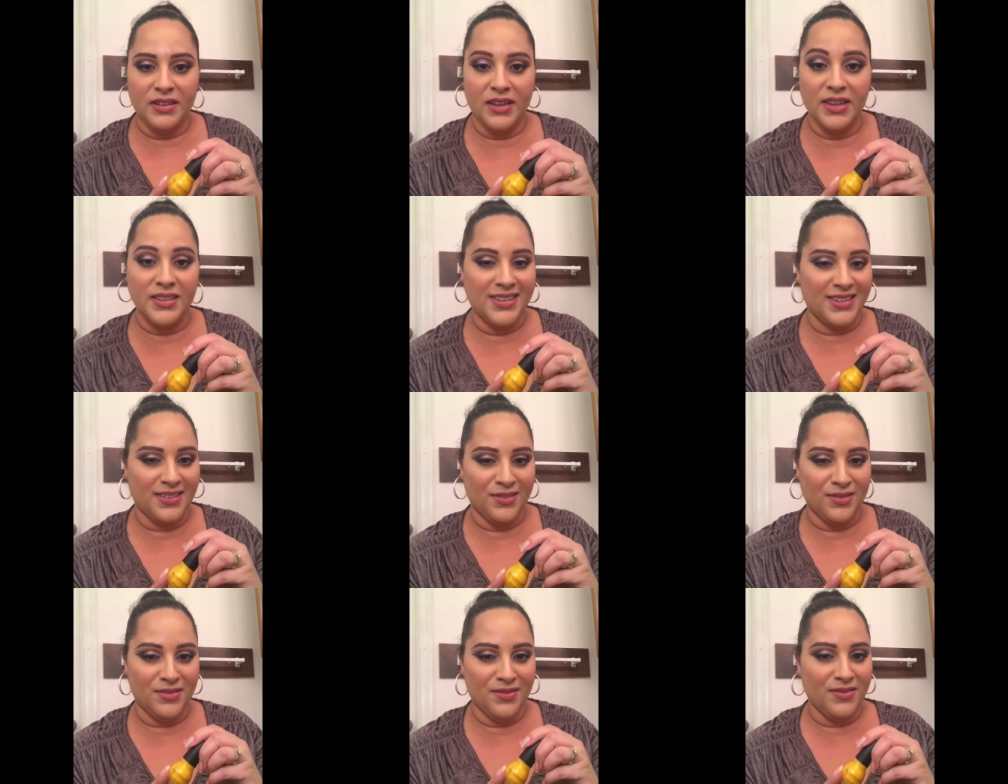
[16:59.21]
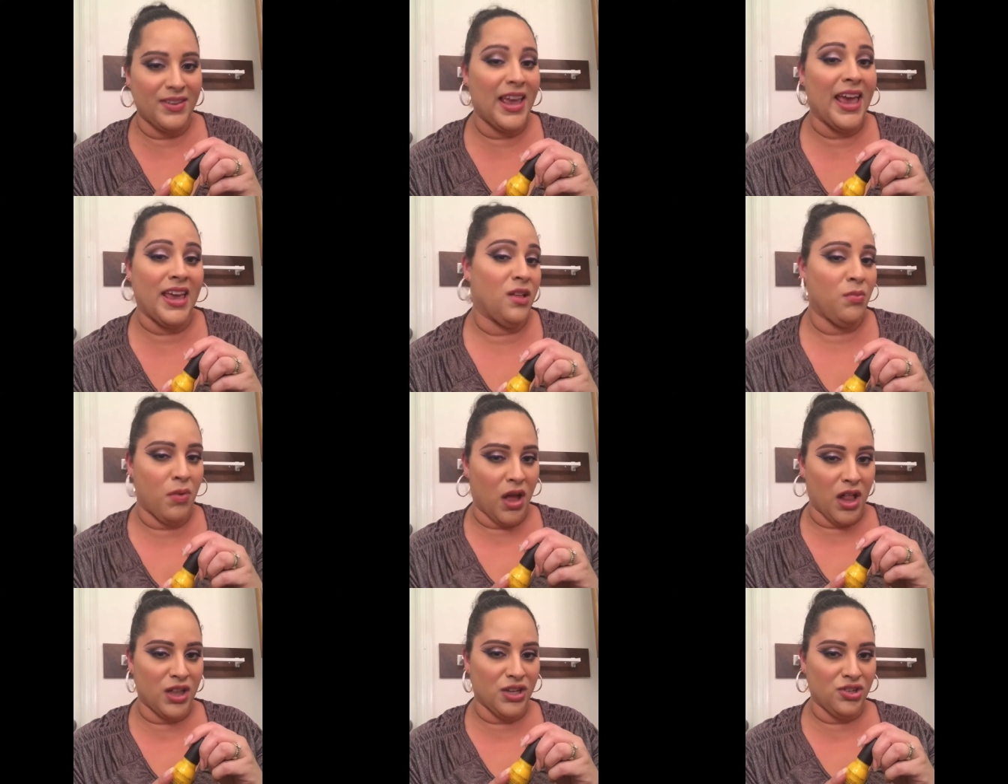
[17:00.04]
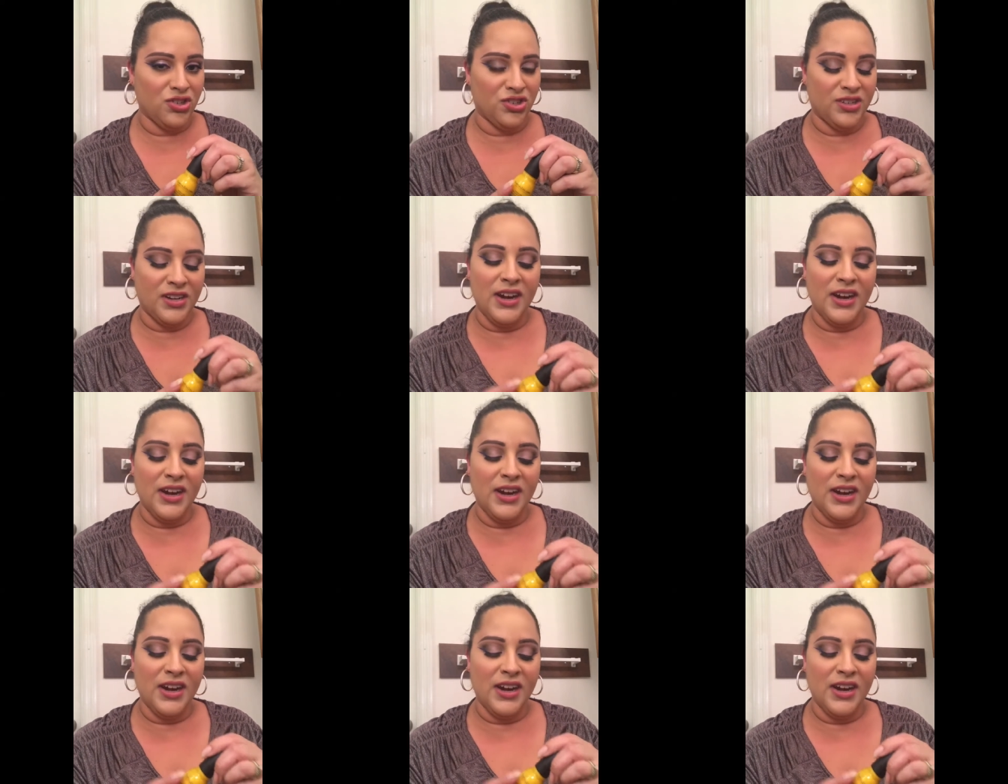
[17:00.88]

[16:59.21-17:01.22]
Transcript: until KL polish.